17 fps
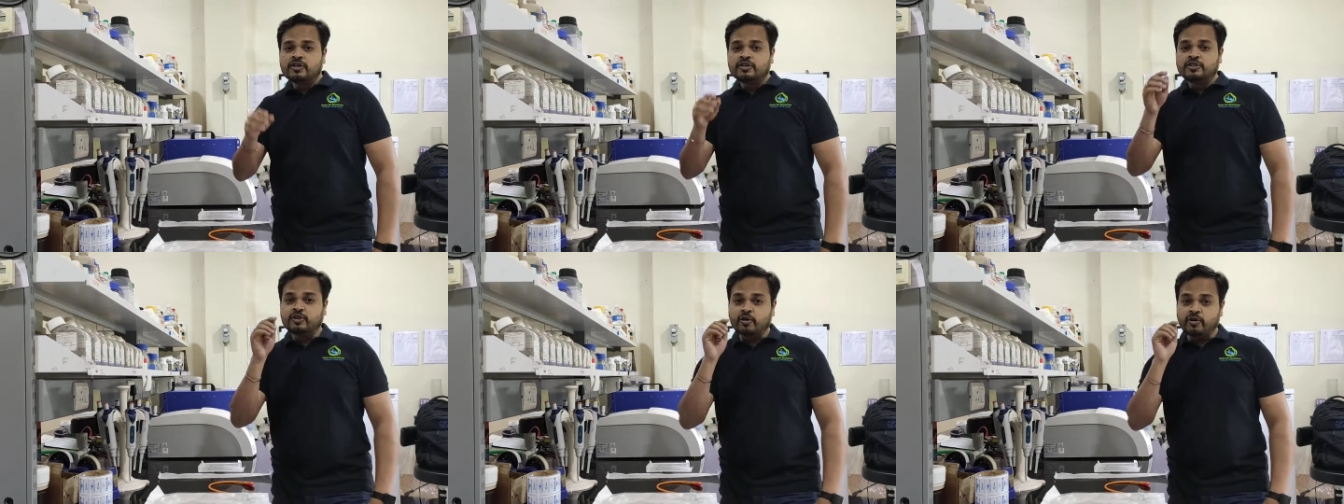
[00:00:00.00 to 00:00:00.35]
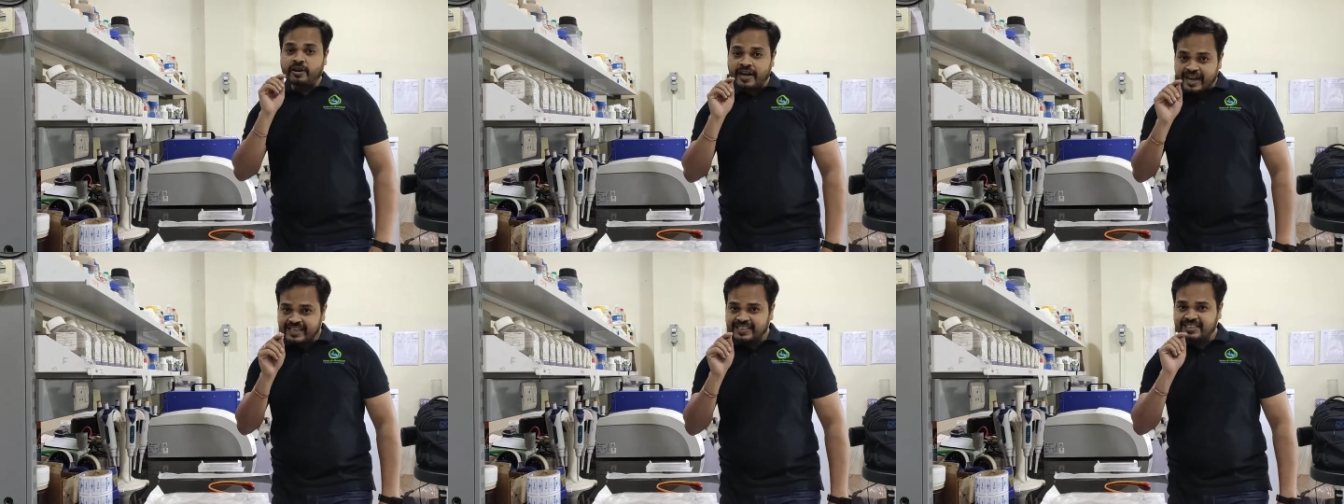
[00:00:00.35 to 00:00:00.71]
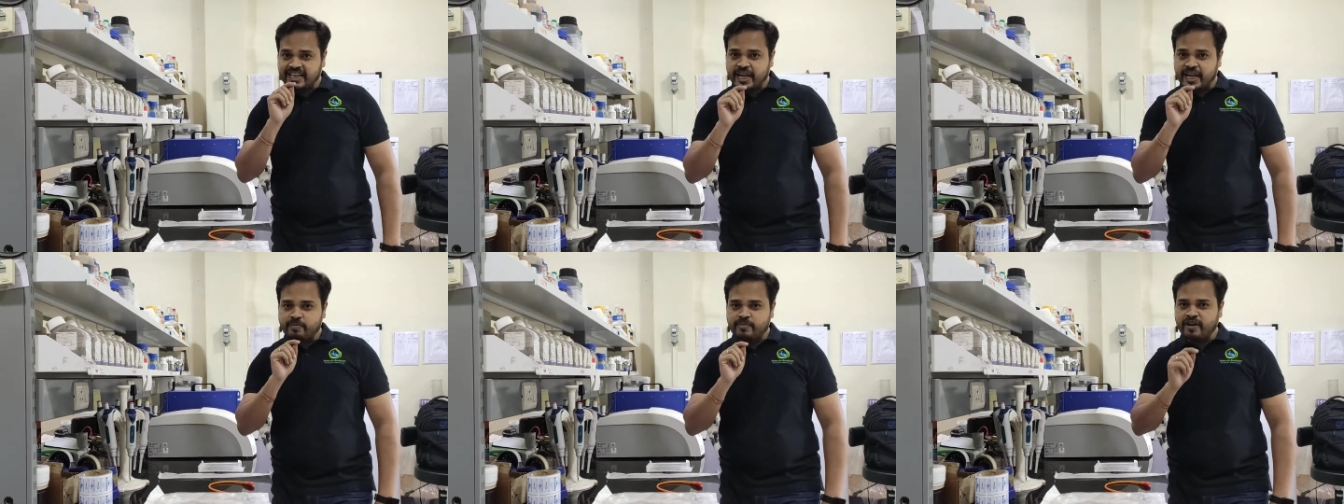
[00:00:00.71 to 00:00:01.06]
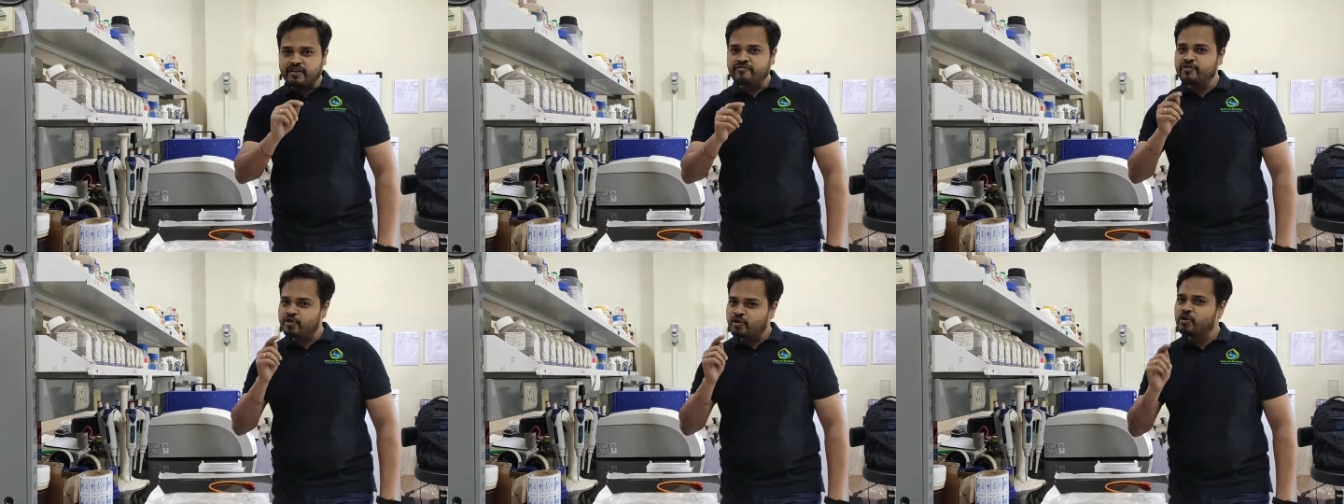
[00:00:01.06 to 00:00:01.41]
So next time
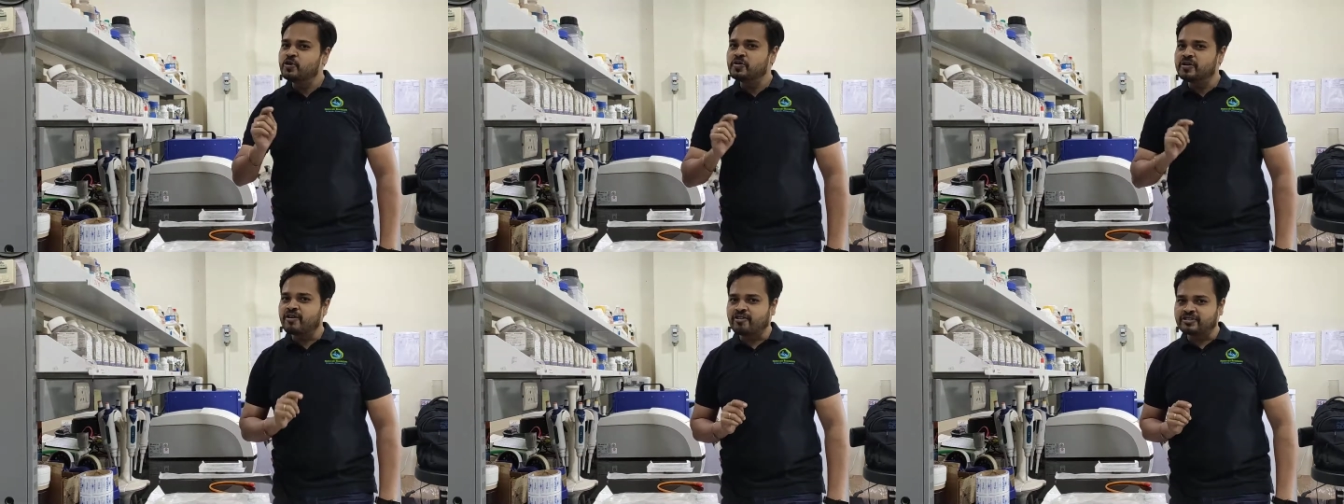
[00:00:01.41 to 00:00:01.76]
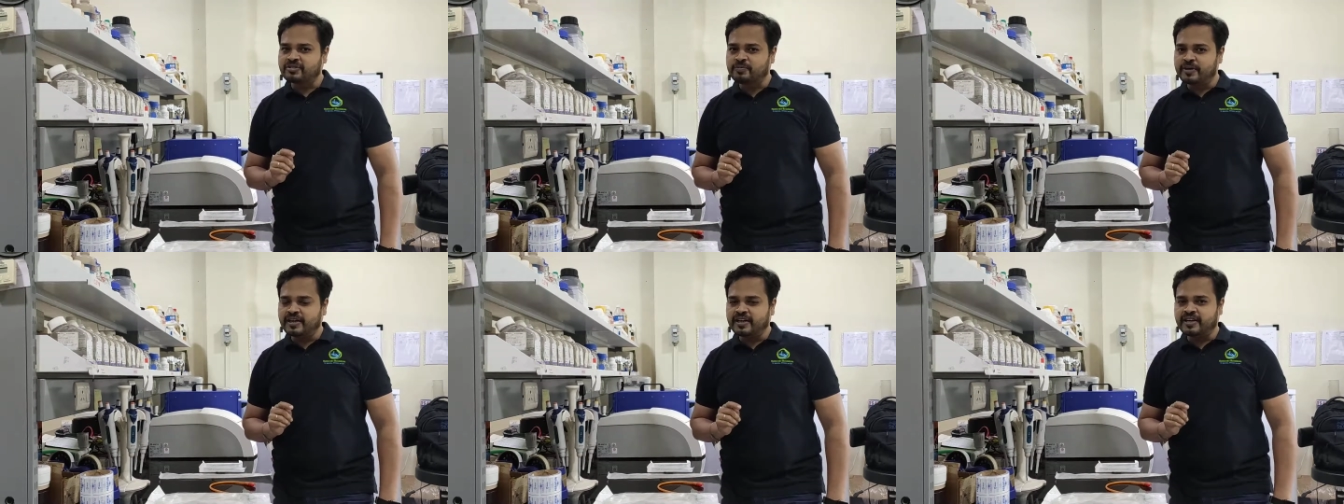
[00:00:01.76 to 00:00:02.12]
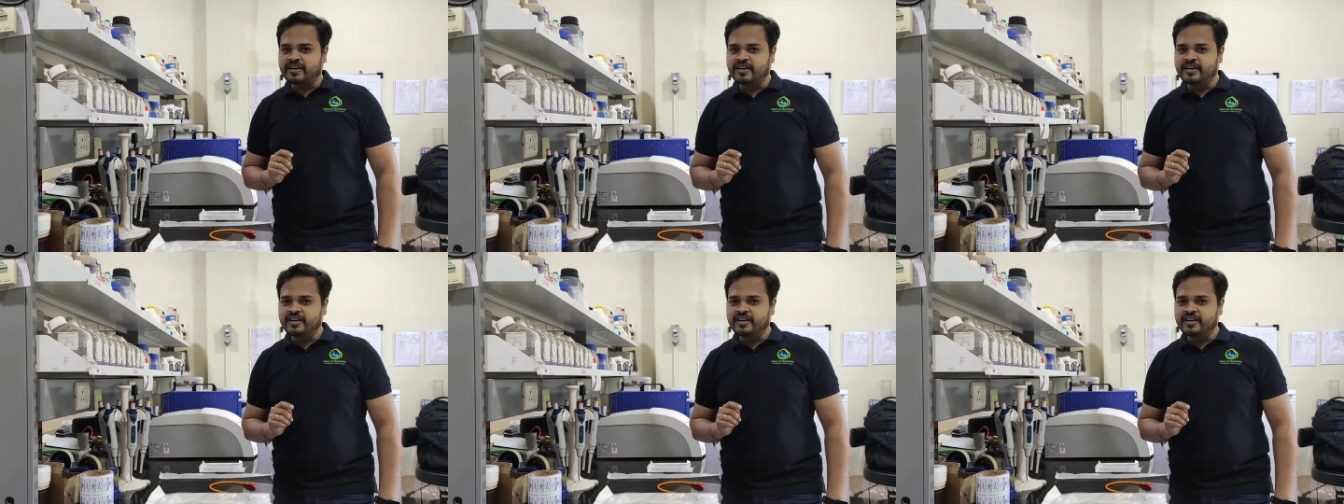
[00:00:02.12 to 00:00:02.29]
if you go to an hospital